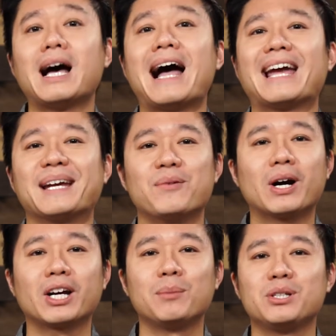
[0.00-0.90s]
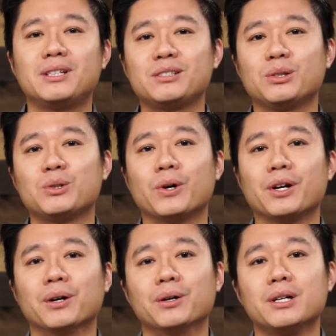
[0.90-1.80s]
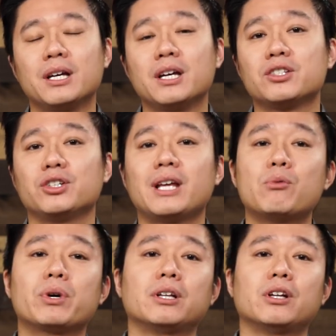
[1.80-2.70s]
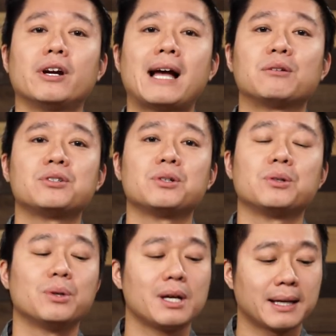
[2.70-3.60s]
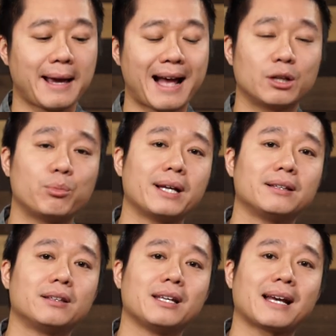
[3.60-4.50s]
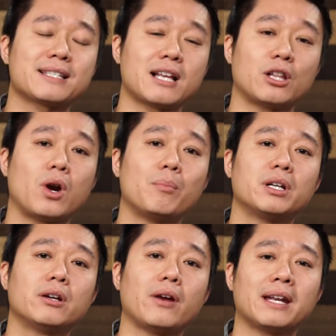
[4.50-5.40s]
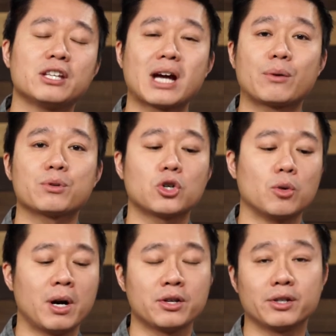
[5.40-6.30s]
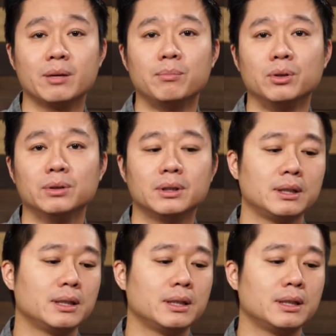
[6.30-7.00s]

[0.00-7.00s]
Hi, welcome to this tutorial. Today we're going to learn how to calibrate the accelerometer and the gyroscope on your gimbal.